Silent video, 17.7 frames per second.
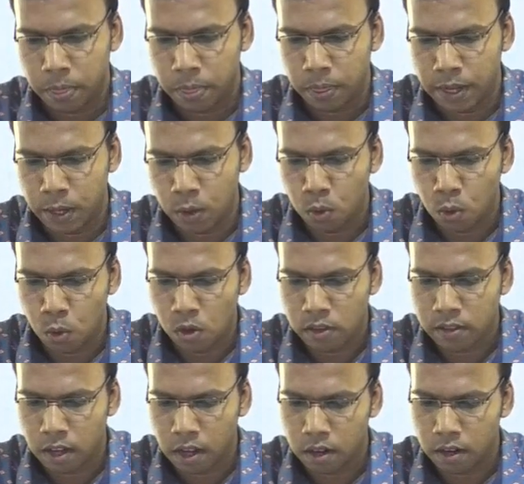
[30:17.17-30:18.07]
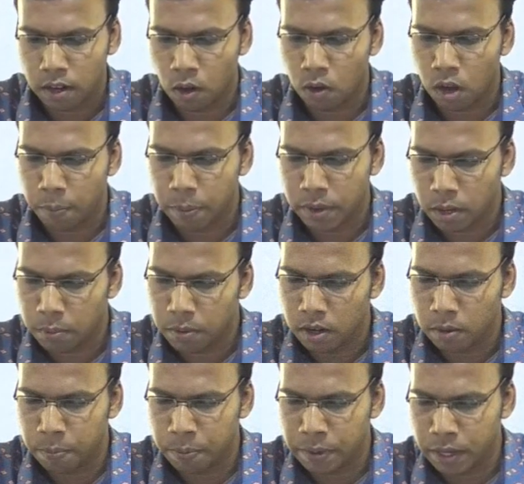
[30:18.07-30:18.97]
the new rules are now
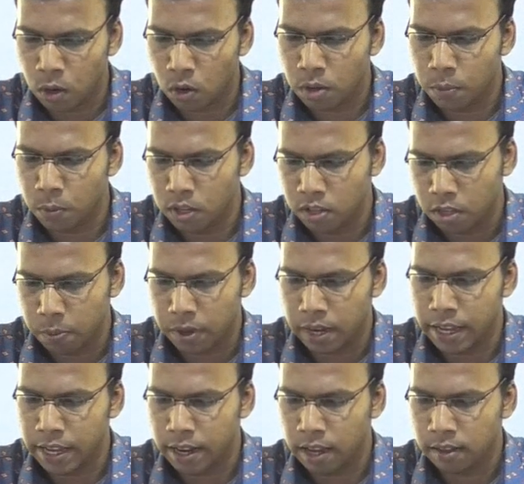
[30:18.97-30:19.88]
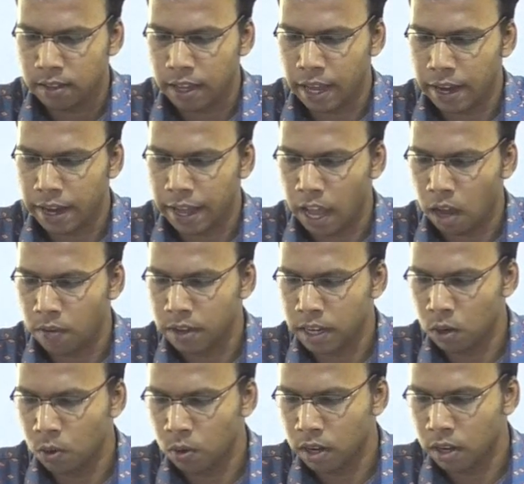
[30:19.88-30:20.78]
applicable beyond municipal areas and have
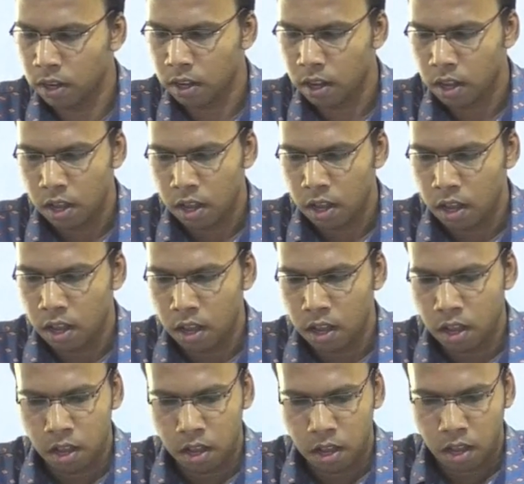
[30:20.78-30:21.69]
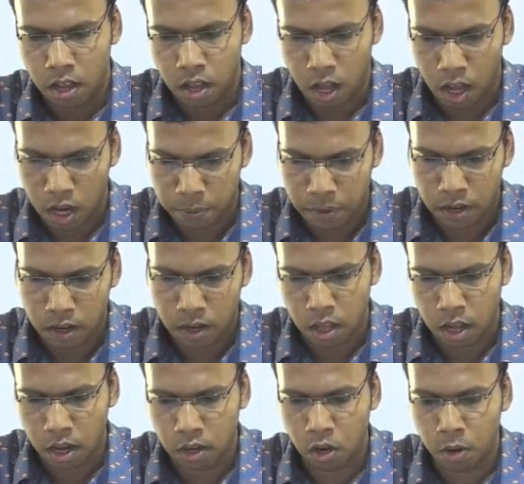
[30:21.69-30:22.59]
included urban
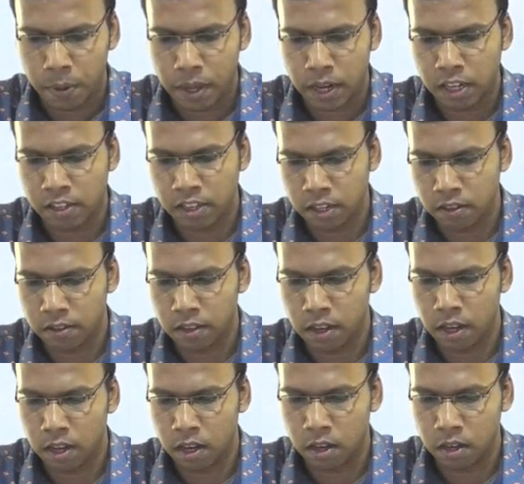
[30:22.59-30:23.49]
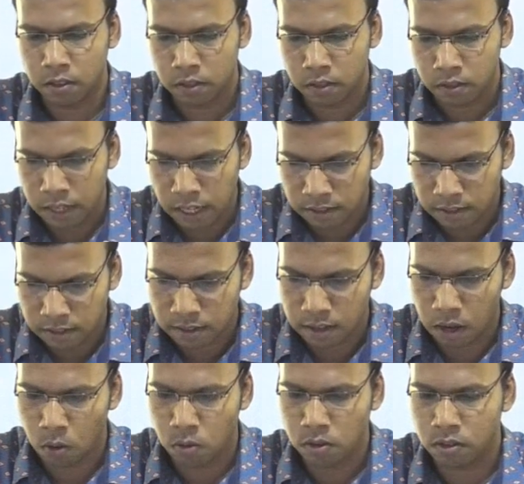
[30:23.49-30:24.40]
agglomerations, census
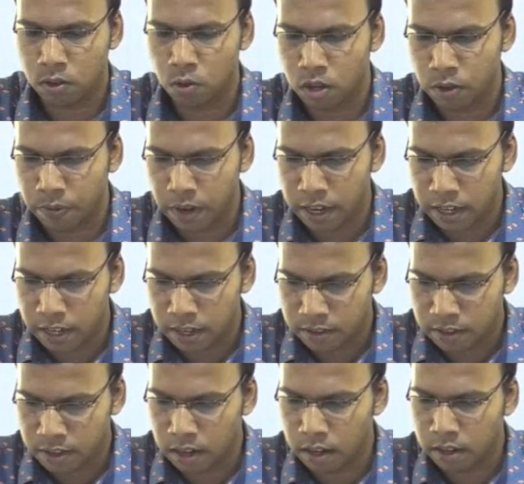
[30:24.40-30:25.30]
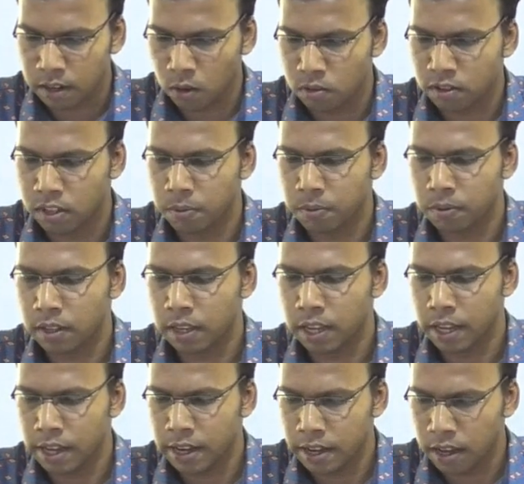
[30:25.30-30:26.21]
towns, notified industrial townships,
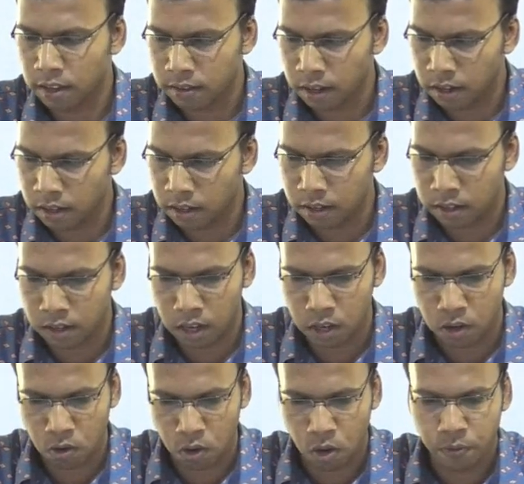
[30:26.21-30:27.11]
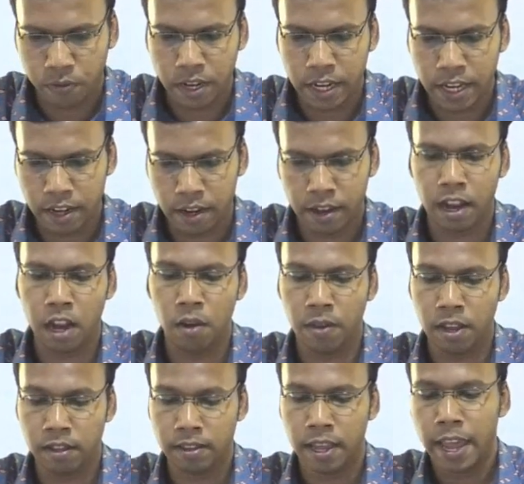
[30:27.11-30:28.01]
areas under the control of Indian
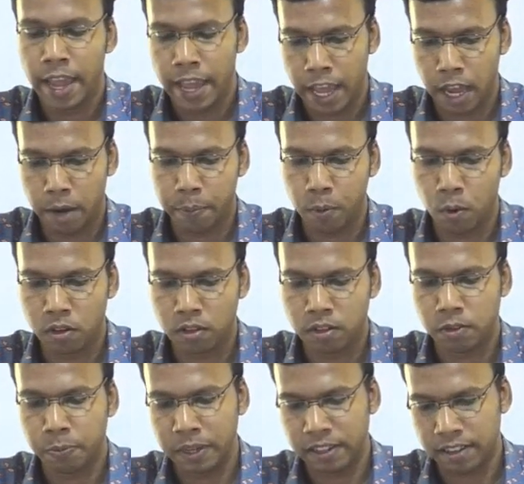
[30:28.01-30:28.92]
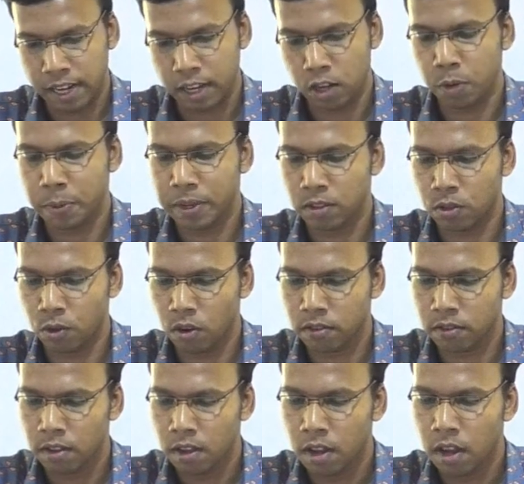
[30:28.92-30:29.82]
Railways, airports, special economic
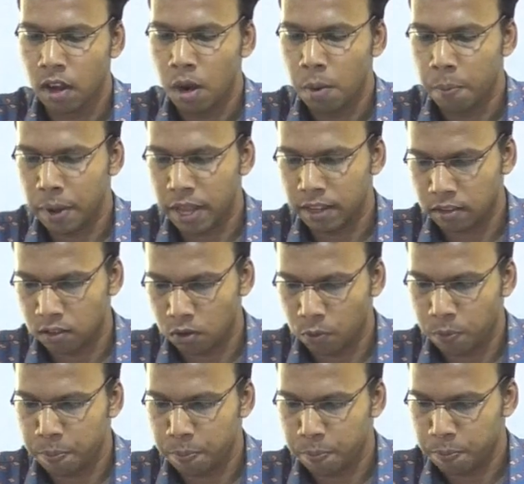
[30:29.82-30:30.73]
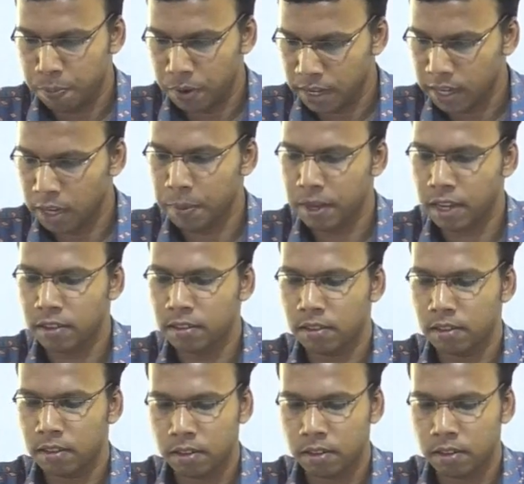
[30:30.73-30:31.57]
zones, places of pilgrimage,